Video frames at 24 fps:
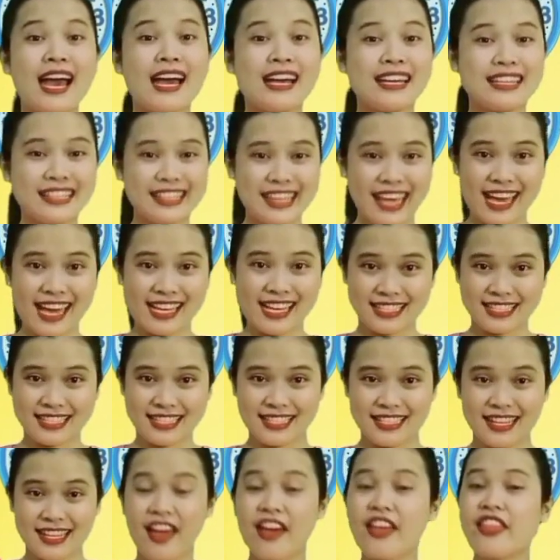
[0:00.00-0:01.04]
Yes,
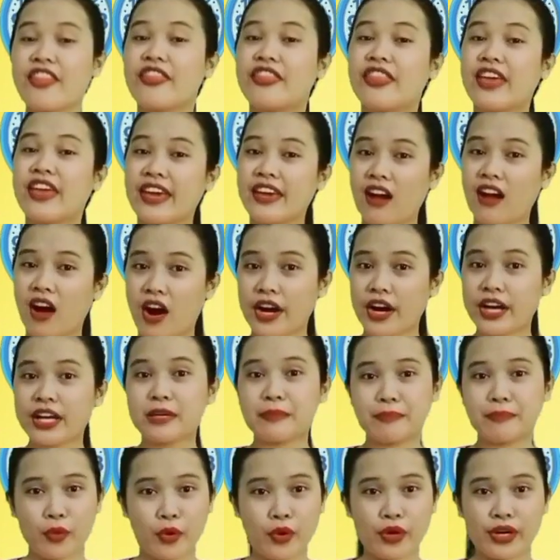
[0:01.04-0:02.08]
they are
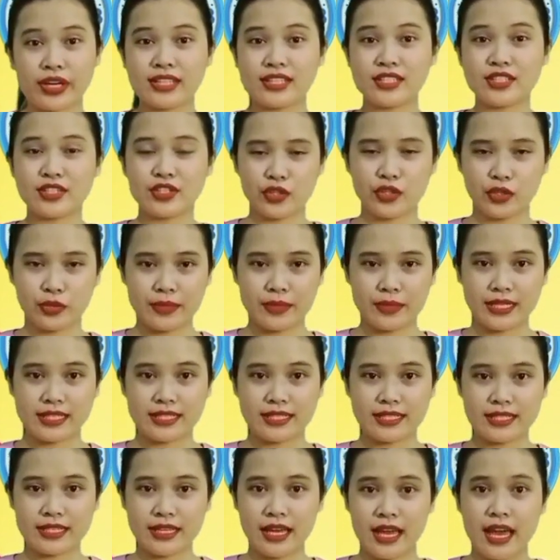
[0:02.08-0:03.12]
important to humans.
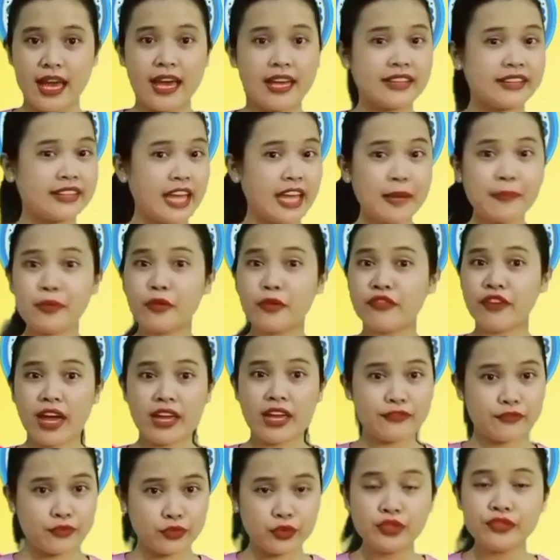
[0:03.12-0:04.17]
They provide
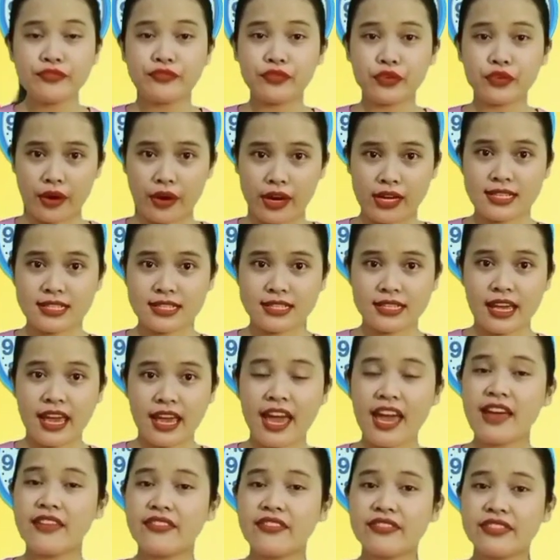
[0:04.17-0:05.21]
food for us
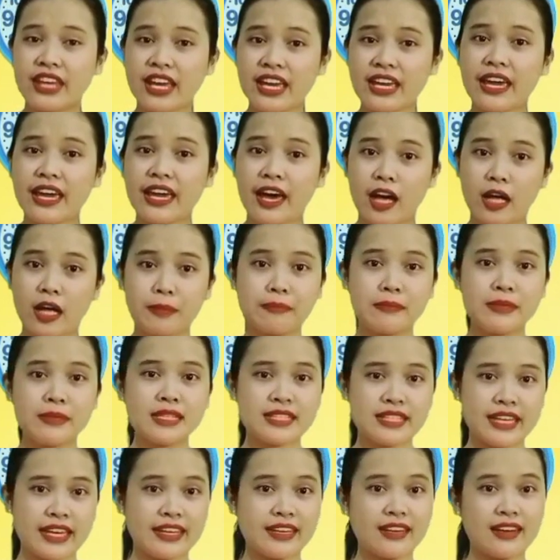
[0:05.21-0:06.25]
and they help
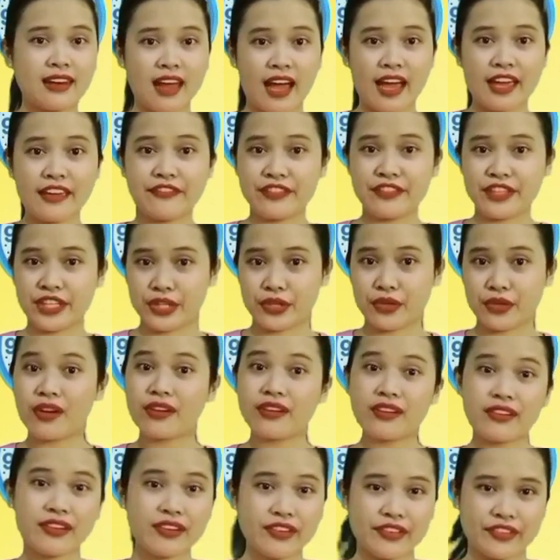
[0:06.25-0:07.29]
maintain life here on
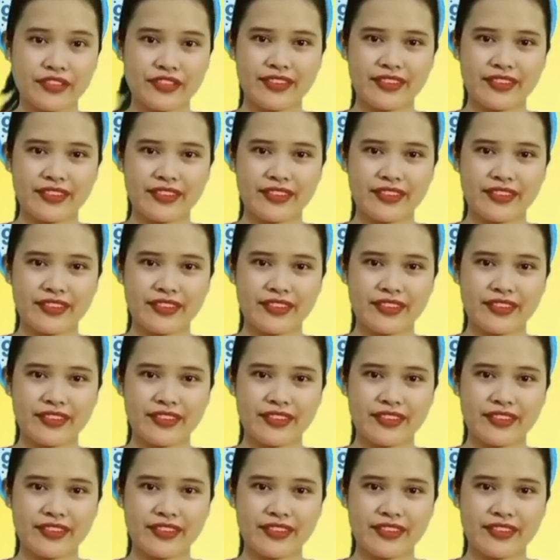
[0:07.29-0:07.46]
Earth.